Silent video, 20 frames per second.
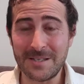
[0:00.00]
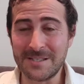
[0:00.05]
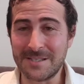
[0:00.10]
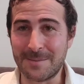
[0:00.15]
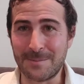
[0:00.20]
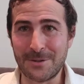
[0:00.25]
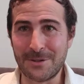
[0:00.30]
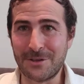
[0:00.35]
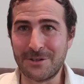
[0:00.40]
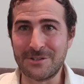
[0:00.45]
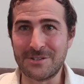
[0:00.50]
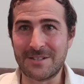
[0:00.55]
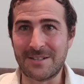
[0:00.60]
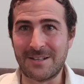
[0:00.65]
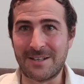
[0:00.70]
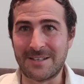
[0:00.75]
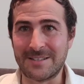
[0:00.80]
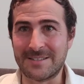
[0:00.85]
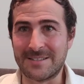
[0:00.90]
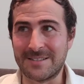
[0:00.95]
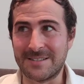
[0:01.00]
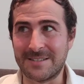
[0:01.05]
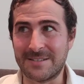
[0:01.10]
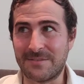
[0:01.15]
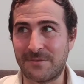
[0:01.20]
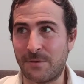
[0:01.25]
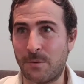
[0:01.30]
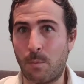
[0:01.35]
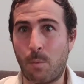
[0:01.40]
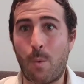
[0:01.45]
some of those
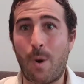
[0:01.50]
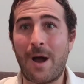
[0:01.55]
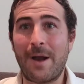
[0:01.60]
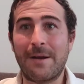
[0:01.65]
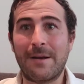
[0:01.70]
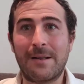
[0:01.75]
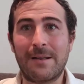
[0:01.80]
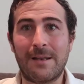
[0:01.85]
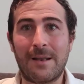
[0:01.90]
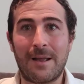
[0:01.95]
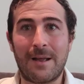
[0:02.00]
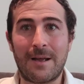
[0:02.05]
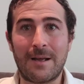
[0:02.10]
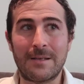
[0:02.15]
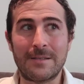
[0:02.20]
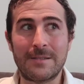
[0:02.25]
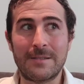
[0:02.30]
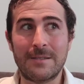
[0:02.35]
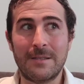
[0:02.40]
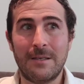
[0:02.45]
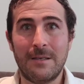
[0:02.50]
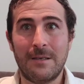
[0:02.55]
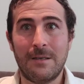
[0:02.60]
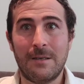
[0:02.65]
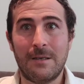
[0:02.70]
classes from one class,